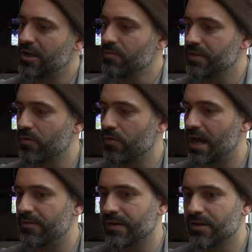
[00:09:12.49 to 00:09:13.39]
humor than what
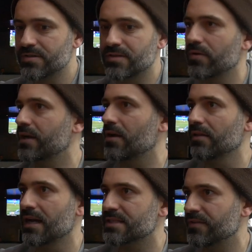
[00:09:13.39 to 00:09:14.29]
I've been used to working on
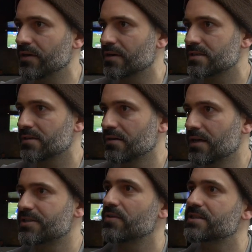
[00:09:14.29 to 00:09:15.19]
the last few years.
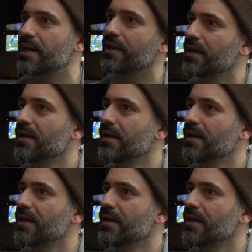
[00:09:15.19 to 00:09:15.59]
And so it's like